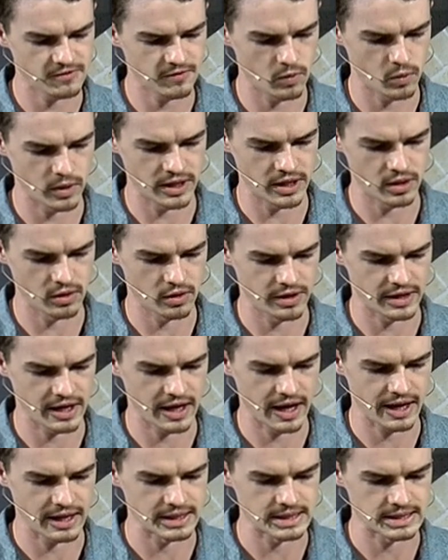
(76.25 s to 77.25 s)
for what he already
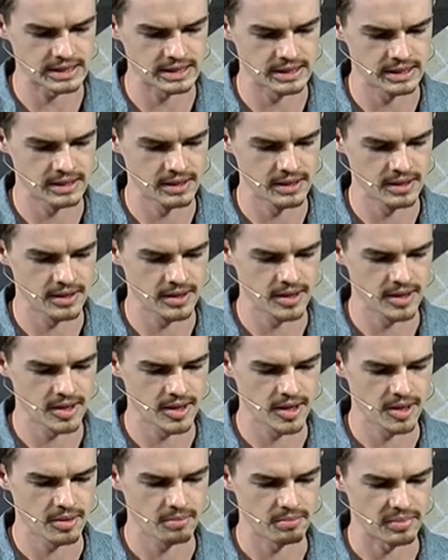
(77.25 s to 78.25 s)
has?
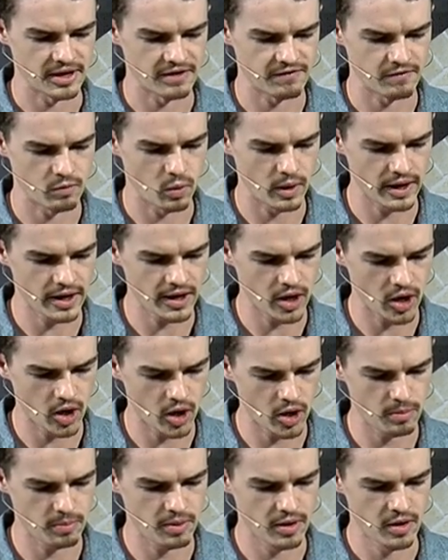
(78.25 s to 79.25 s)
But if we
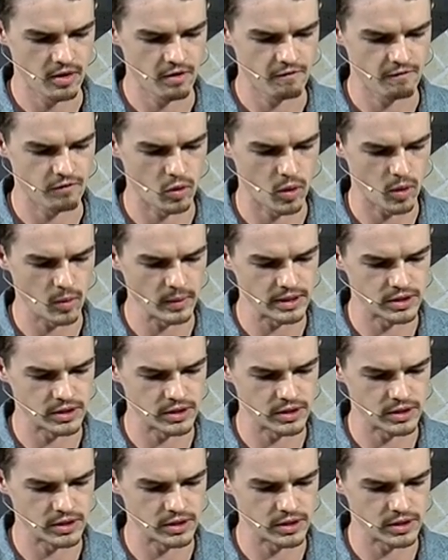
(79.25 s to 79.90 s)
hope for what we